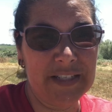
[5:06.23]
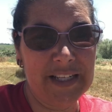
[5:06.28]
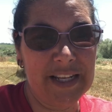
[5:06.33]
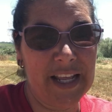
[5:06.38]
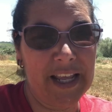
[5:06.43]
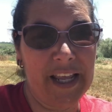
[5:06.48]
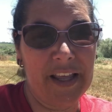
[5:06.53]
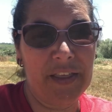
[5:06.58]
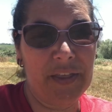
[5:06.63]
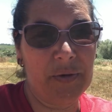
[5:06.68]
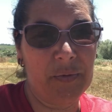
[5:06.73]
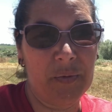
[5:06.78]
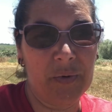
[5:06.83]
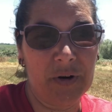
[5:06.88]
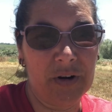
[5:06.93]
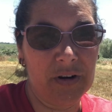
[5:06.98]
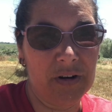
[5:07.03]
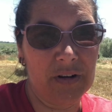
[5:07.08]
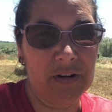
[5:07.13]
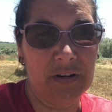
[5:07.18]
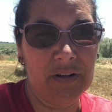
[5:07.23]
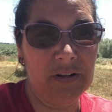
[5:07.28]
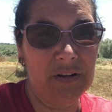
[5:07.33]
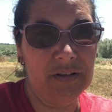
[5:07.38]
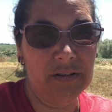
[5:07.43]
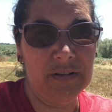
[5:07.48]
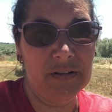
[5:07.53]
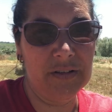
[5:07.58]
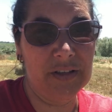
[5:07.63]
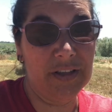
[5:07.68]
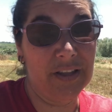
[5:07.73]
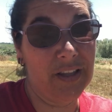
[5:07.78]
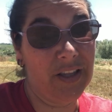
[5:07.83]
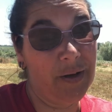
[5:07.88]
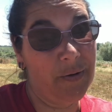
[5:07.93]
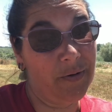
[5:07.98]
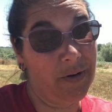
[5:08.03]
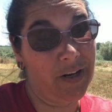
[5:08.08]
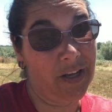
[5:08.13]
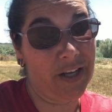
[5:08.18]
teeth were,
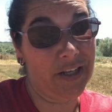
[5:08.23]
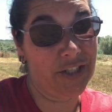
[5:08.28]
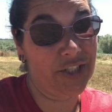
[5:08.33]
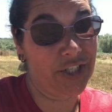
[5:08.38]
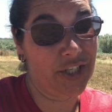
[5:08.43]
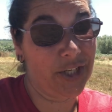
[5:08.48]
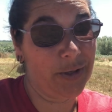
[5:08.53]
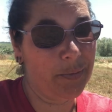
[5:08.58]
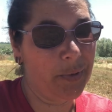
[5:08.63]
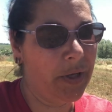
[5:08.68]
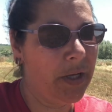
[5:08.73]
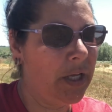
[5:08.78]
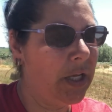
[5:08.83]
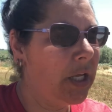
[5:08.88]
they were not cheap.